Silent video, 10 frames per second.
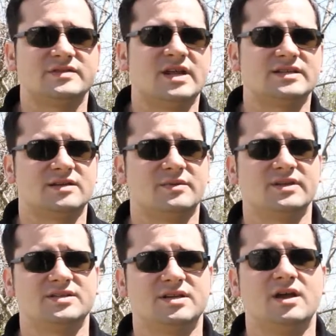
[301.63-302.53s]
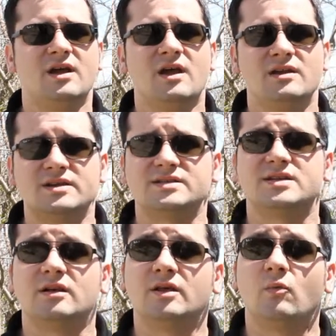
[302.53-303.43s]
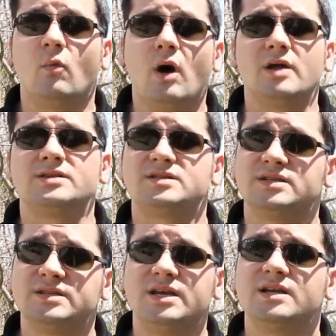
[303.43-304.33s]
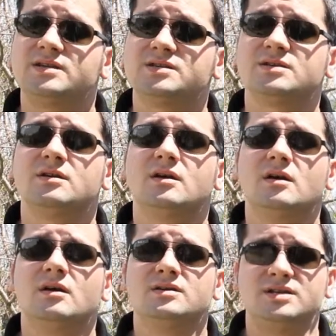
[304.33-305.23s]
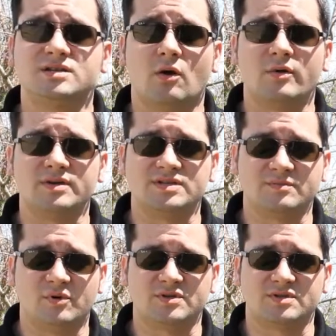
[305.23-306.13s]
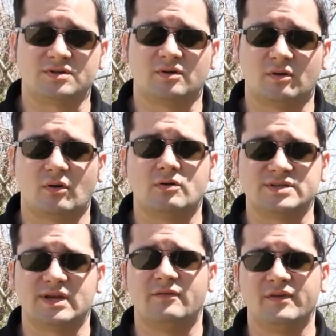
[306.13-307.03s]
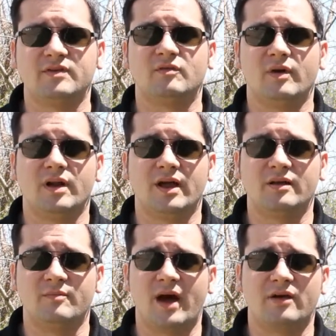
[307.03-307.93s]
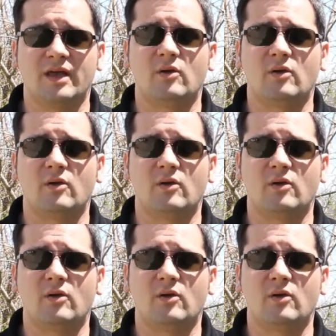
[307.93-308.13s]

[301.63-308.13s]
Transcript: it's not something she necessarily wants to teach, she puts her whole self into it. I admire that